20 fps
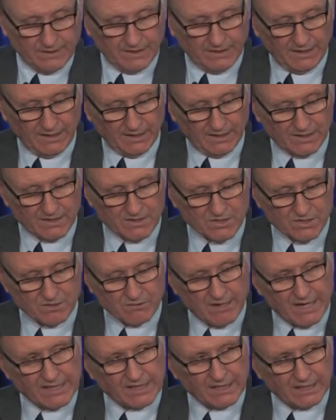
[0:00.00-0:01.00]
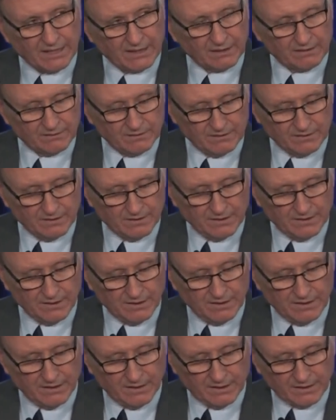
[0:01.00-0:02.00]
It is striking
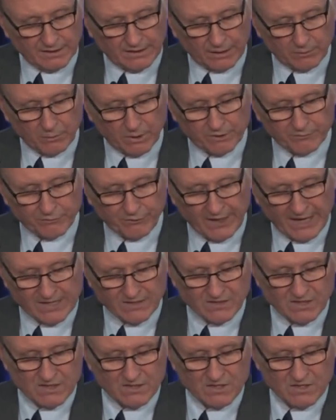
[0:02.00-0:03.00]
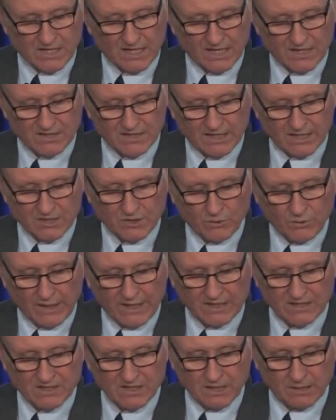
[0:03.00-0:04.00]
that what Francis does is
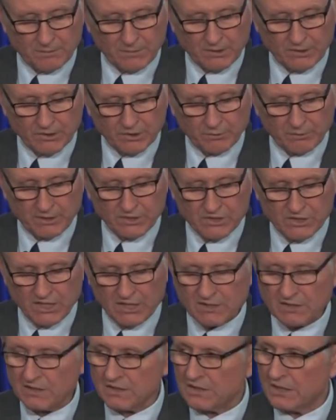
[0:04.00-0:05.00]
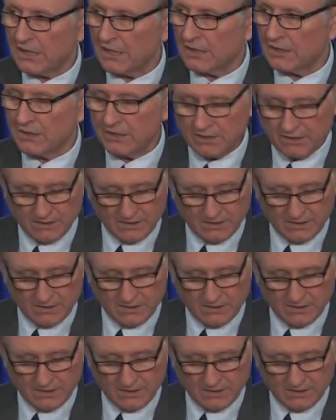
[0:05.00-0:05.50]
quite similar to what Jesus did